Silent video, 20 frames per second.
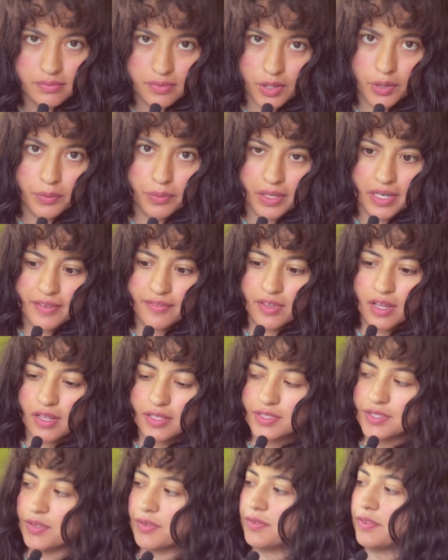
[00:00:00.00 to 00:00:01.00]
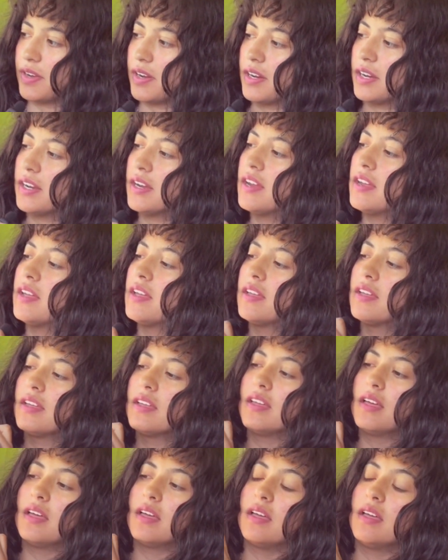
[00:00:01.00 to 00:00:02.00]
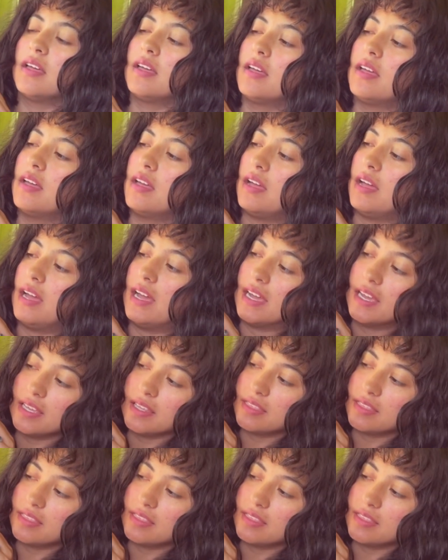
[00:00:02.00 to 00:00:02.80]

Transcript: or what I've got so far. I